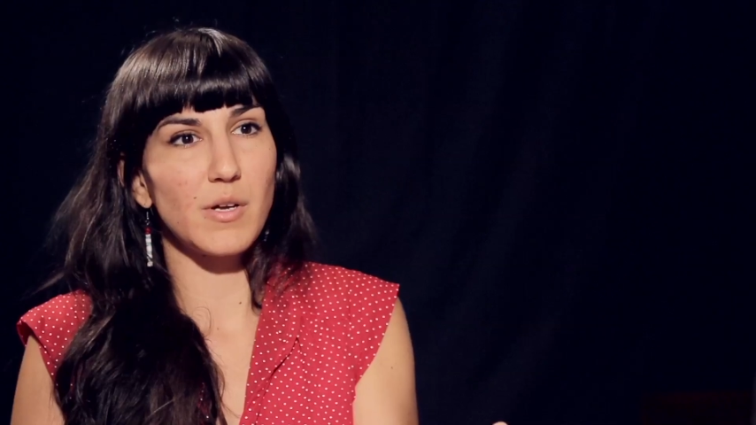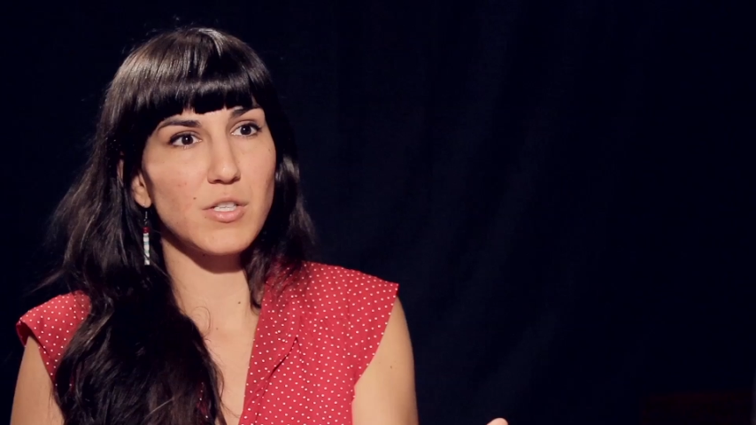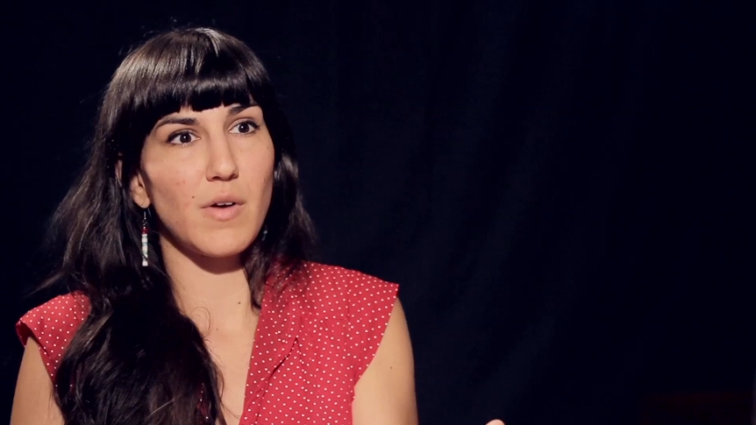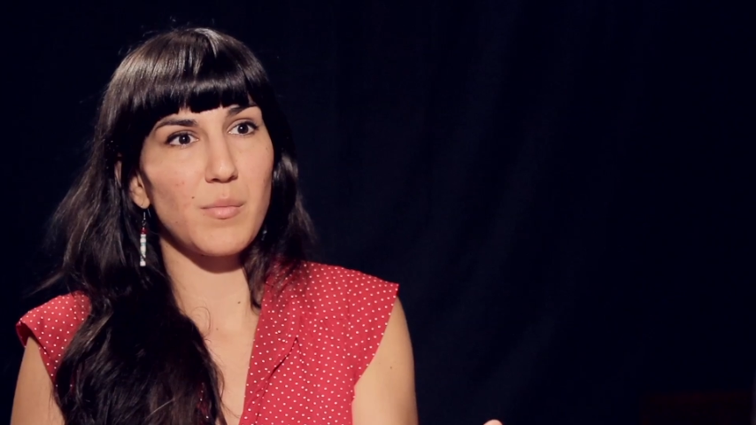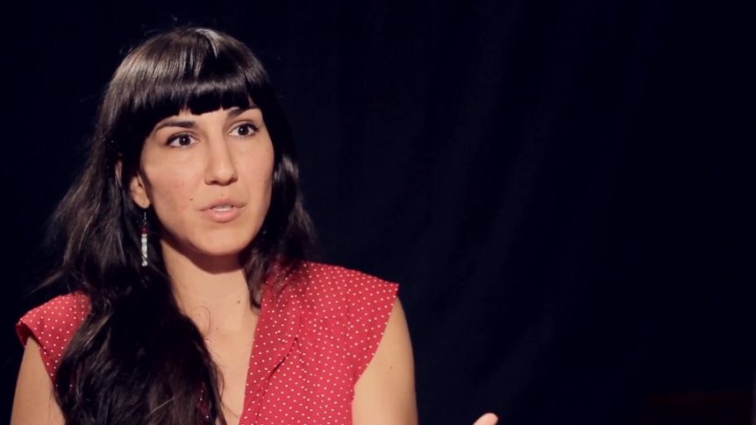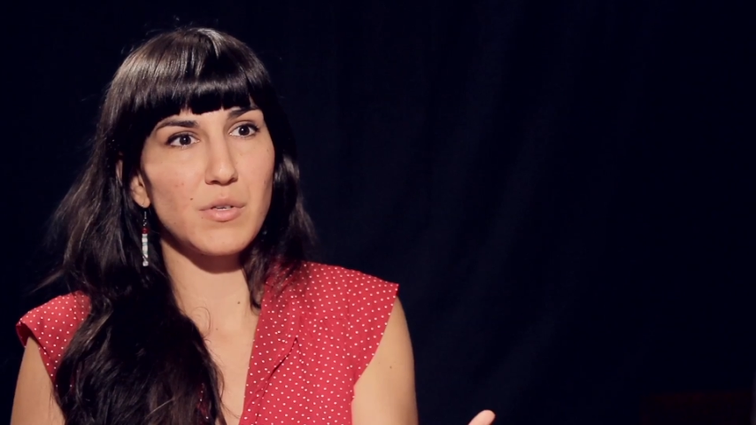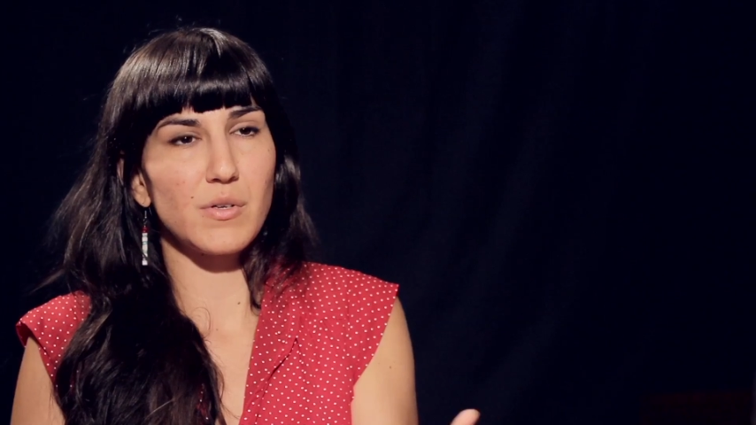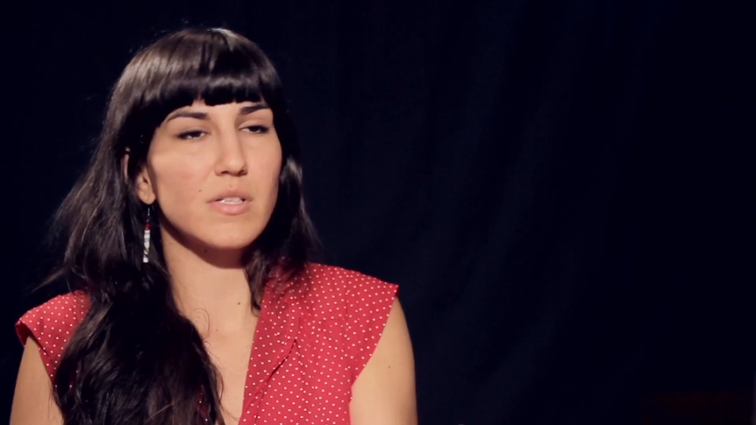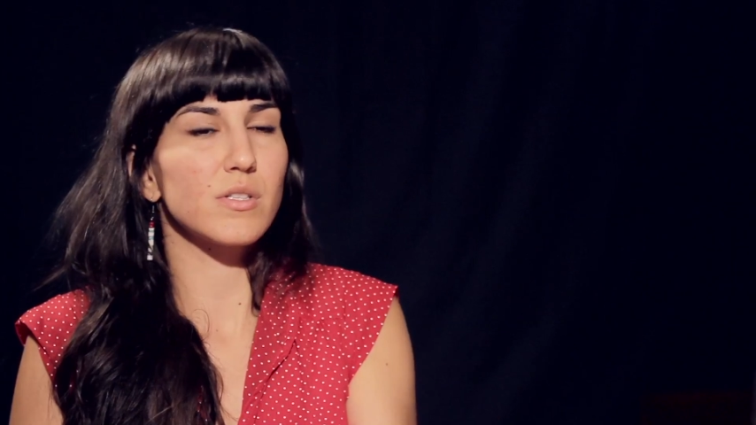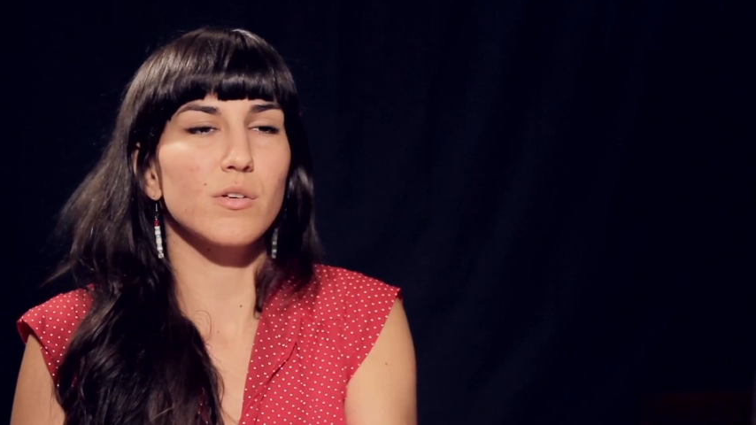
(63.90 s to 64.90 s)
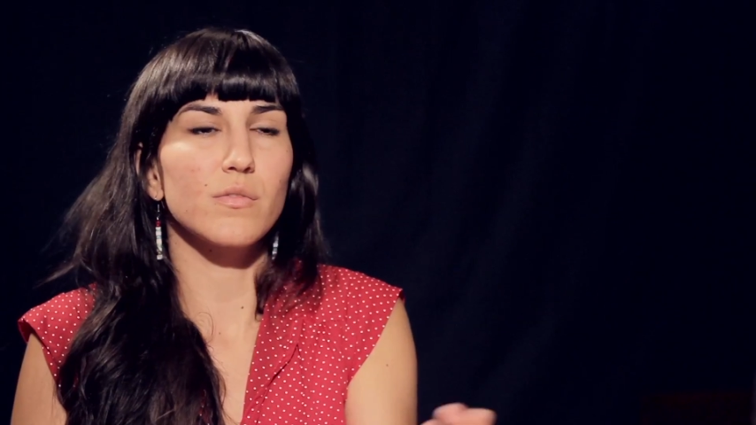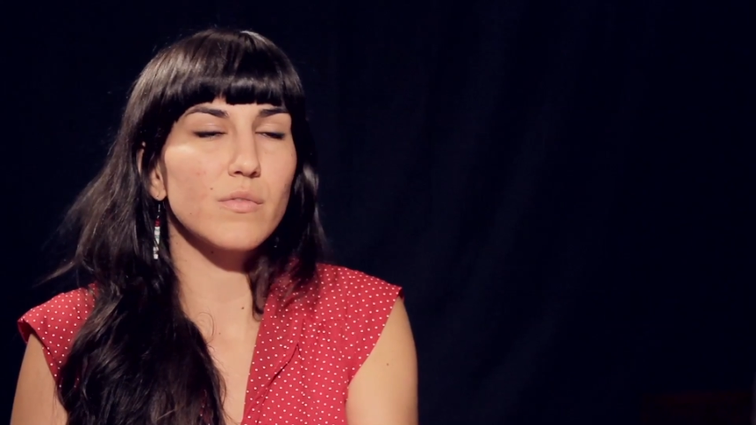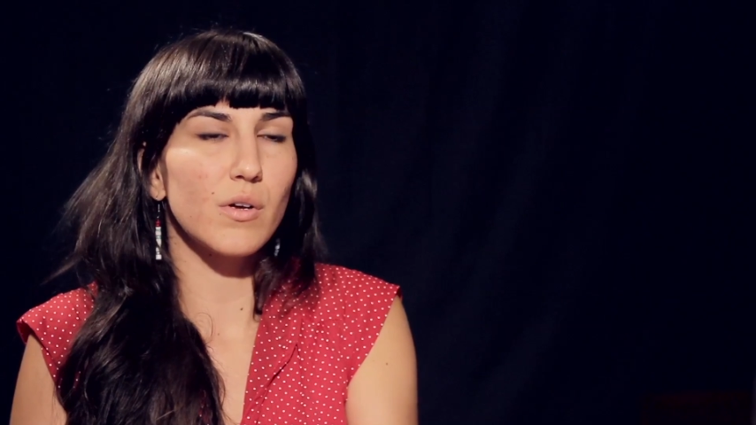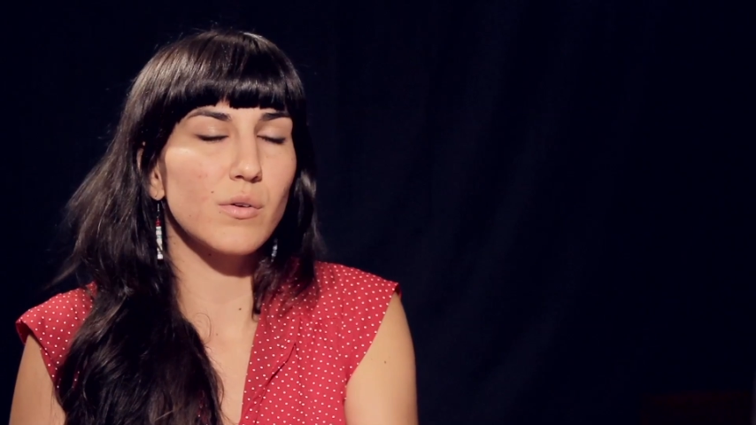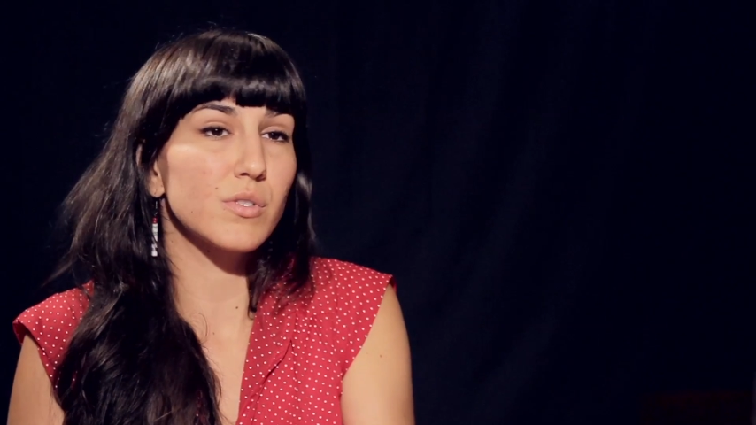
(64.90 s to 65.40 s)
a bunch of opportunities, and so
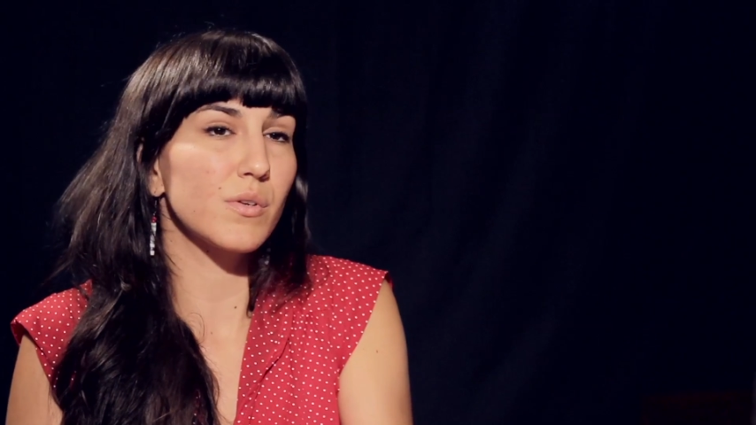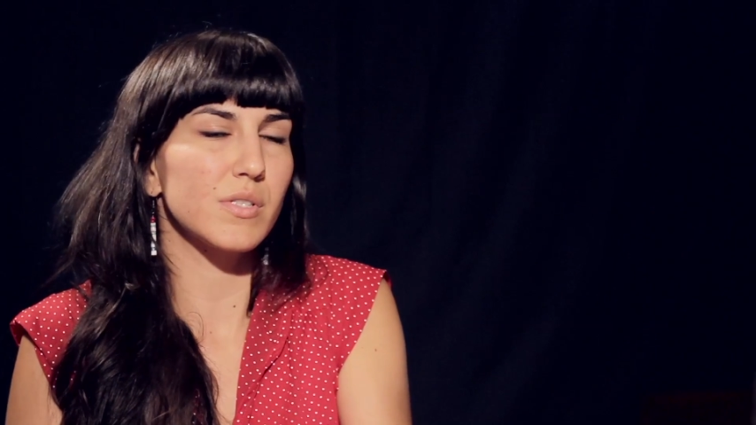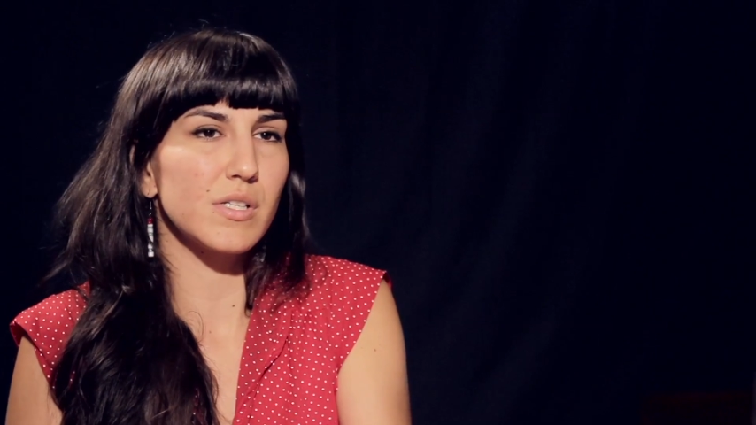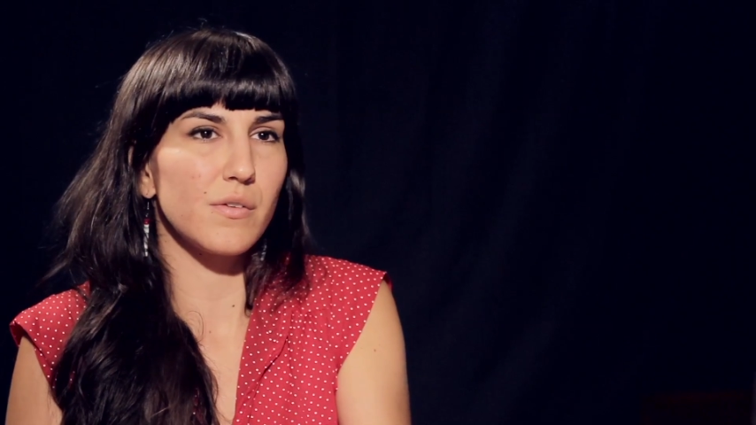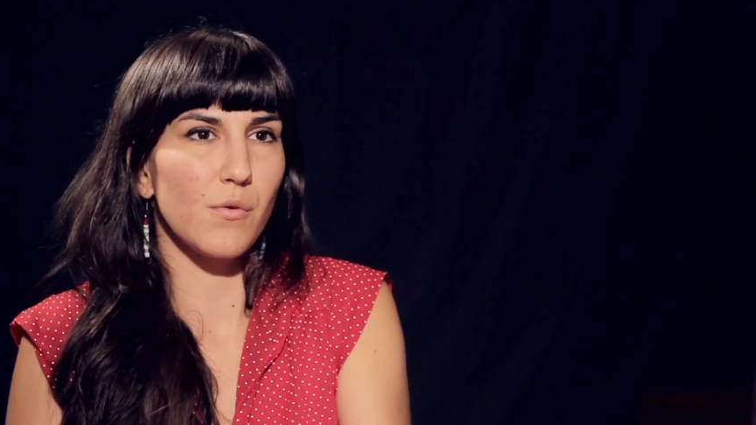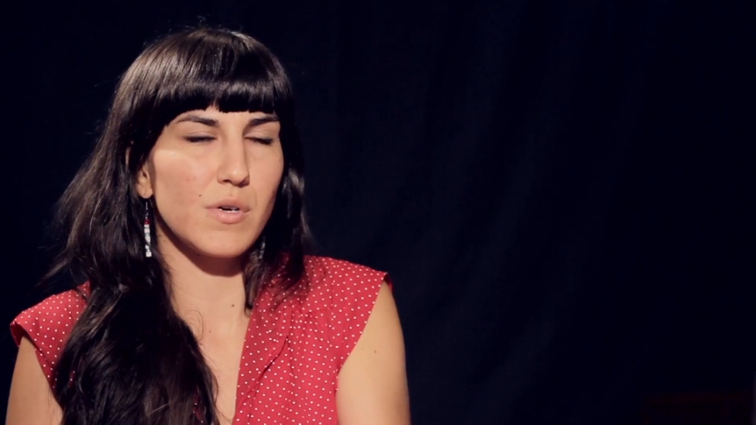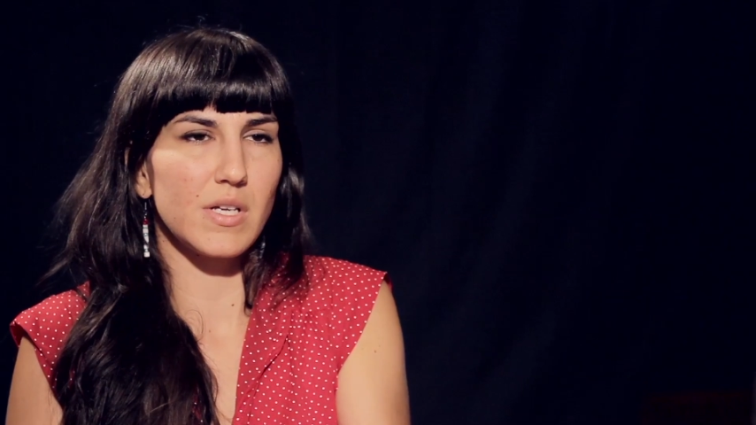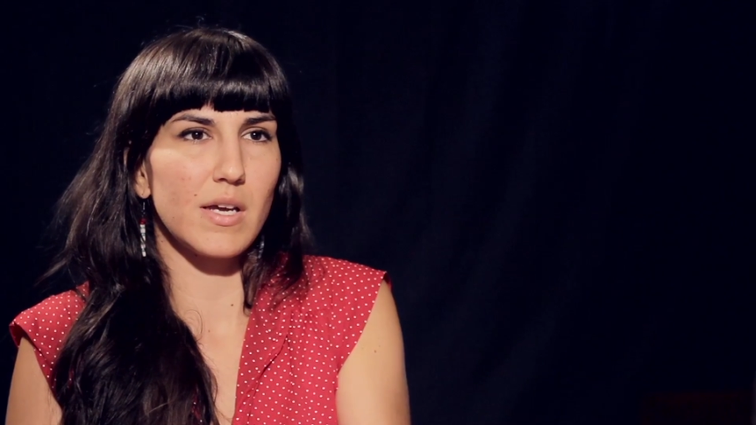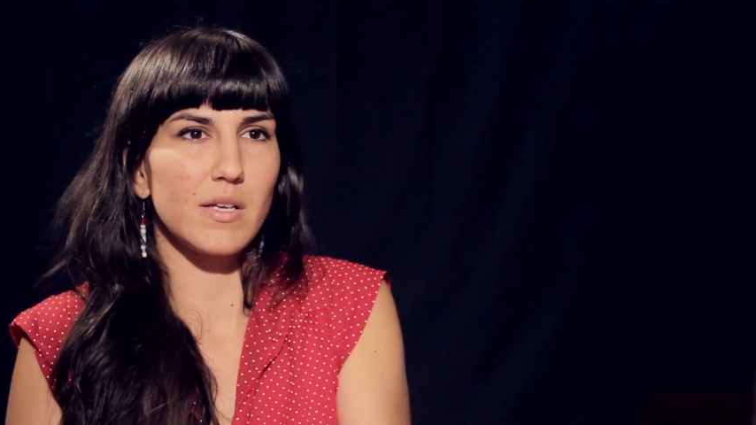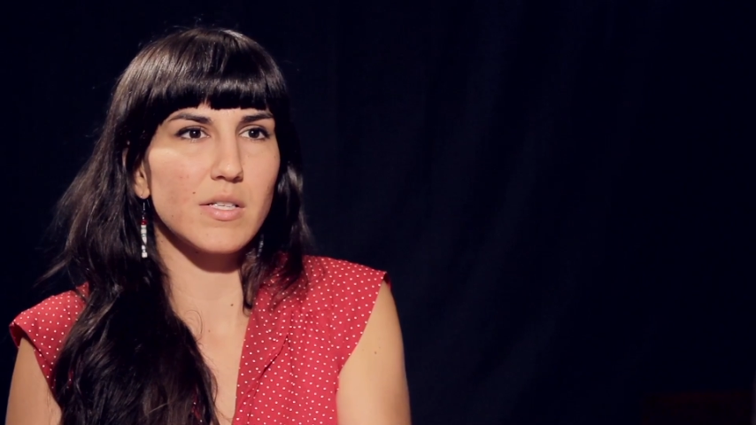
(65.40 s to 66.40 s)
so is A C four D.